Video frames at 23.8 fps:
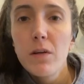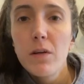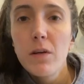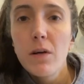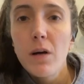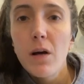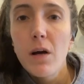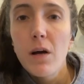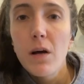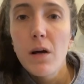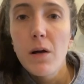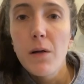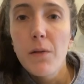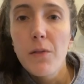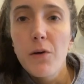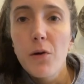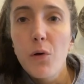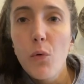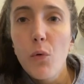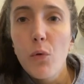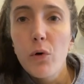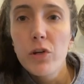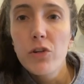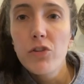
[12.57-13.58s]
Uh, the
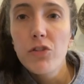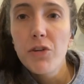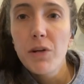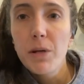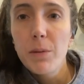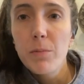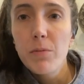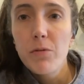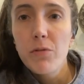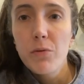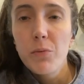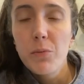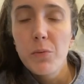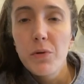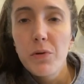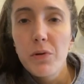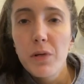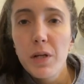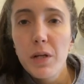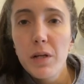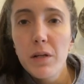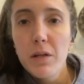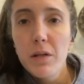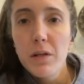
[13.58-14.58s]
chord shapes you will
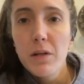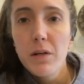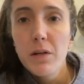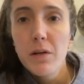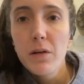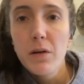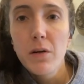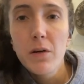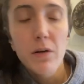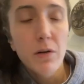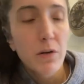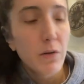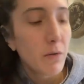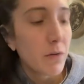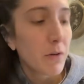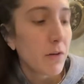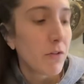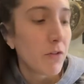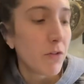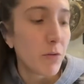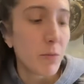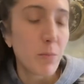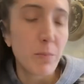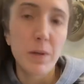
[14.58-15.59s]
need are
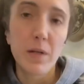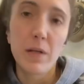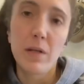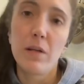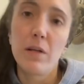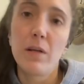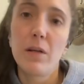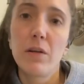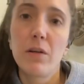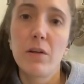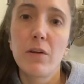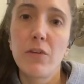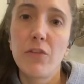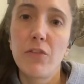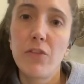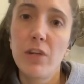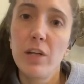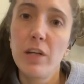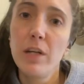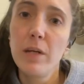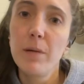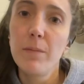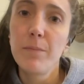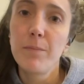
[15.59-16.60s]
going to be a
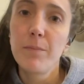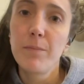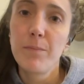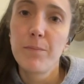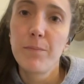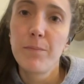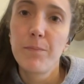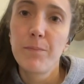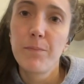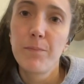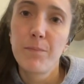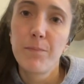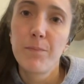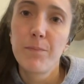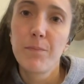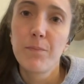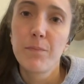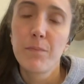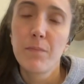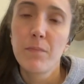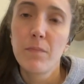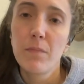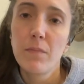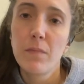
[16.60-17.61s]
C
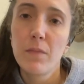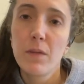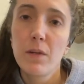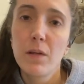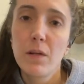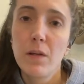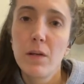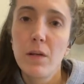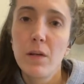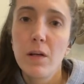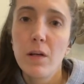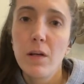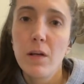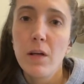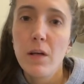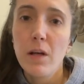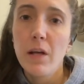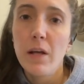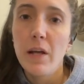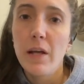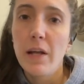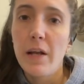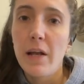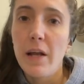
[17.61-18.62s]

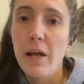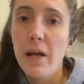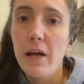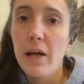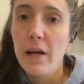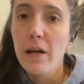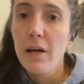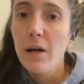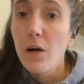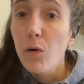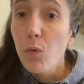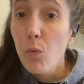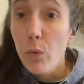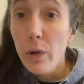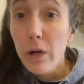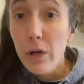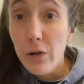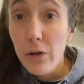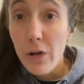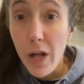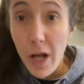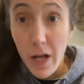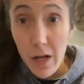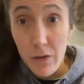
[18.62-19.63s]
and a
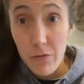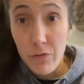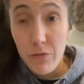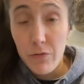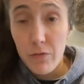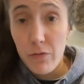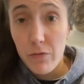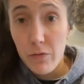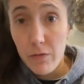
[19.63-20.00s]
weird F.